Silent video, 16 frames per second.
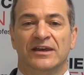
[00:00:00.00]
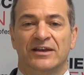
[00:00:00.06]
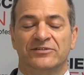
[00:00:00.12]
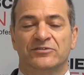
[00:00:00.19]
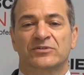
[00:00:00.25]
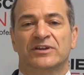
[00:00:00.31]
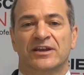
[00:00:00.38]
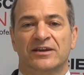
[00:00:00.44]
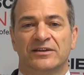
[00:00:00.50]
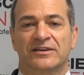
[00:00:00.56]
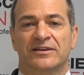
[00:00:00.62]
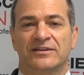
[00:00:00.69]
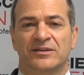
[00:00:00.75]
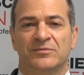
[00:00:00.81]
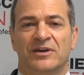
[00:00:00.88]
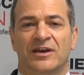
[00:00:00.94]
And so
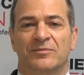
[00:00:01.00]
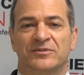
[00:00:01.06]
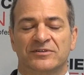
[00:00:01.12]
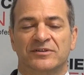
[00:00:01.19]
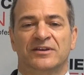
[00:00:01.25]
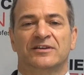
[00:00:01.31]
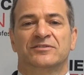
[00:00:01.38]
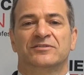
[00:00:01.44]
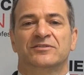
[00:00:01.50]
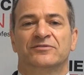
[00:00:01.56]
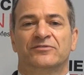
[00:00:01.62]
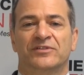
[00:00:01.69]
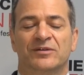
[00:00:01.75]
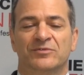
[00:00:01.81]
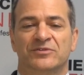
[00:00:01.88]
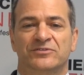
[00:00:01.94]
canakinumab as an
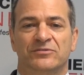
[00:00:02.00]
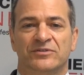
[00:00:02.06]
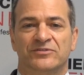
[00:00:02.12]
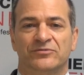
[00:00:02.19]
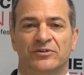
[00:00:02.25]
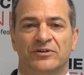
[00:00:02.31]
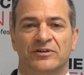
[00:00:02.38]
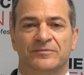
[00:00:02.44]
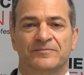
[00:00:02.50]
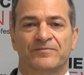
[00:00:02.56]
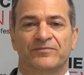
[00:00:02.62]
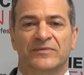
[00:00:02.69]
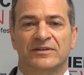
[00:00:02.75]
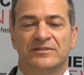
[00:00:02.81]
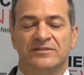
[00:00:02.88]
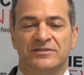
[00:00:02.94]
anti-inflammatory drug
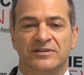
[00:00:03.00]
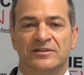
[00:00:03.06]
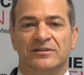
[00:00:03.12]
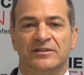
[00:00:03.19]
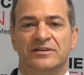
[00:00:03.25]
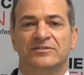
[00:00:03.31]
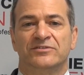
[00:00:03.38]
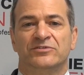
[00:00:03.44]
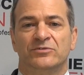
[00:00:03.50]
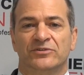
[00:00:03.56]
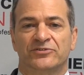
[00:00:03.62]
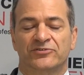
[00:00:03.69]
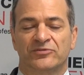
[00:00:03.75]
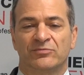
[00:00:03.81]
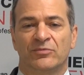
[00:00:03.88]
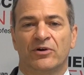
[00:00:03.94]
did lead to a
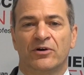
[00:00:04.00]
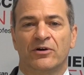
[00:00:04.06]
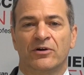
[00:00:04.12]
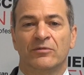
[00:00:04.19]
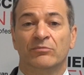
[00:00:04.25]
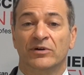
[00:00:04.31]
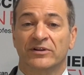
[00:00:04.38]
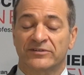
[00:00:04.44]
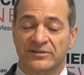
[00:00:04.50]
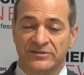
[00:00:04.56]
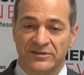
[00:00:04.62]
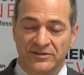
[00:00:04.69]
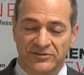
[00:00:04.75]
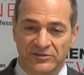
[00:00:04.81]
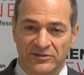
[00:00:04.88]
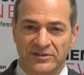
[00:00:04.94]
small but
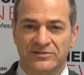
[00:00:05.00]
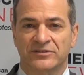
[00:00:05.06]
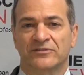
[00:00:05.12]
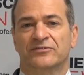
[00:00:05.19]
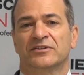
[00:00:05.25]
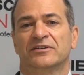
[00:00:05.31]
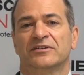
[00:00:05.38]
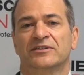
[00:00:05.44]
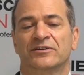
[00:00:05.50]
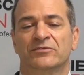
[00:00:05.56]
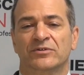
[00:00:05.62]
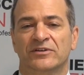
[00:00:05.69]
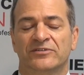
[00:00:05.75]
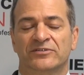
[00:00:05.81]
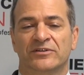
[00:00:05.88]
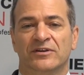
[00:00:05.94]
statistically significant
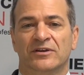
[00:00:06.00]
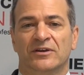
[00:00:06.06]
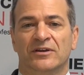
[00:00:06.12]
increase